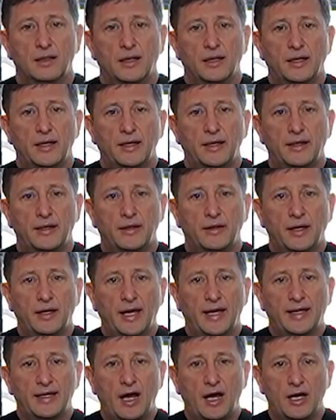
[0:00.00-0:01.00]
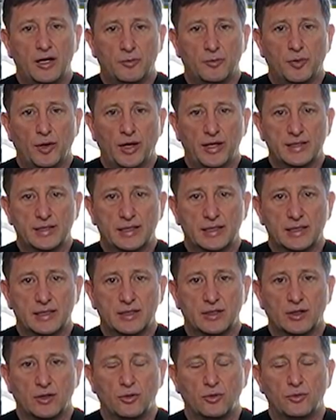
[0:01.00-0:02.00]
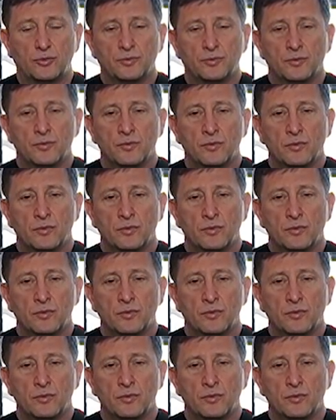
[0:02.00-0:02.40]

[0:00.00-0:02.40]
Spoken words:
at higher prices. So